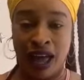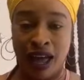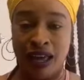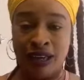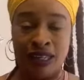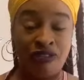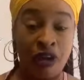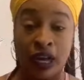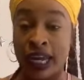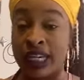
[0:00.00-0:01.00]
Huh? The
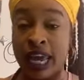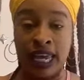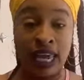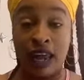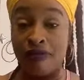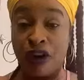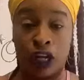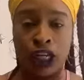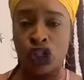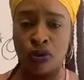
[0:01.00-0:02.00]
fucking take care they
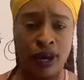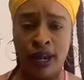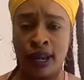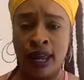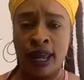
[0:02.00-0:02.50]
fucking children.